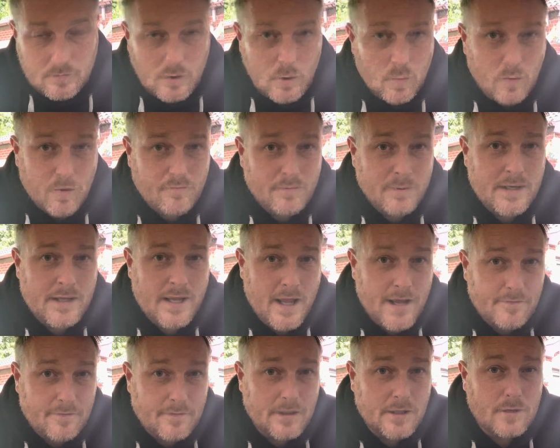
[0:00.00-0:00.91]
we've been
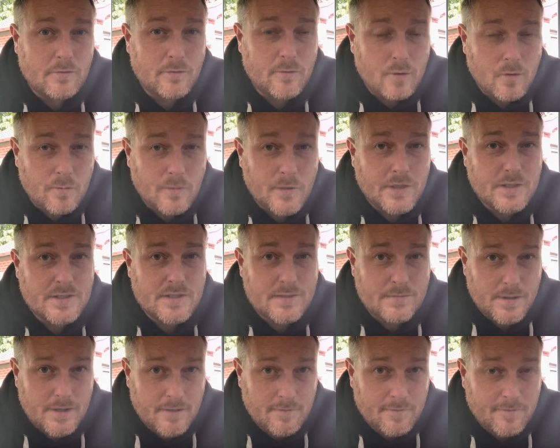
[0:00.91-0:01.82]
heavily rumoured to
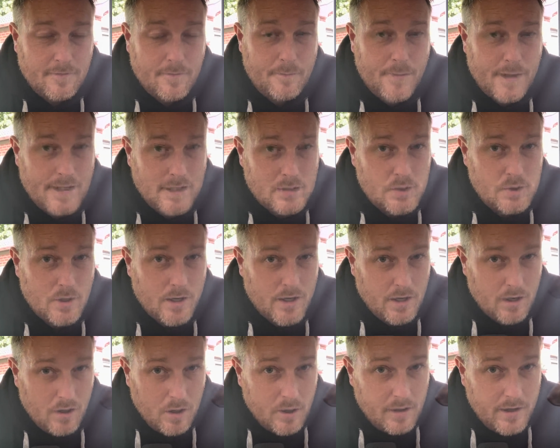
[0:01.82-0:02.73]
be in for Benny
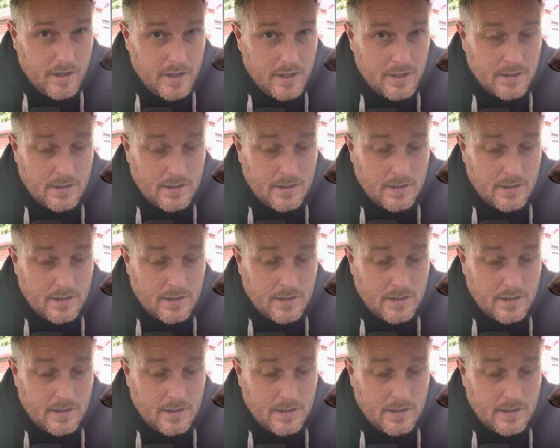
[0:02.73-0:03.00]
Traore.